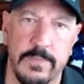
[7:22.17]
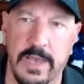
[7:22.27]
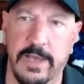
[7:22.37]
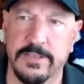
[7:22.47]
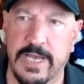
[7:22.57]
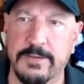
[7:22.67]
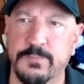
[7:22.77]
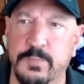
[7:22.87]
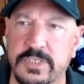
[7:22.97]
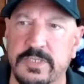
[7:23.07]
uh, so
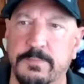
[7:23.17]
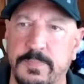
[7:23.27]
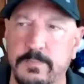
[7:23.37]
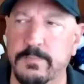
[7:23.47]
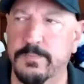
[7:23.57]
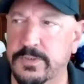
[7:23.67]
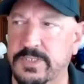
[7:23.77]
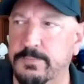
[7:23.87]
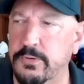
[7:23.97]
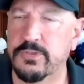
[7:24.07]
I'd put the put
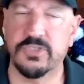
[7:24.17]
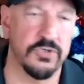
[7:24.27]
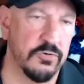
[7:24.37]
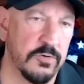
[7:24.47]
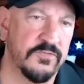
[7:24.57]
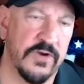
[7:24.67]
the boots to them,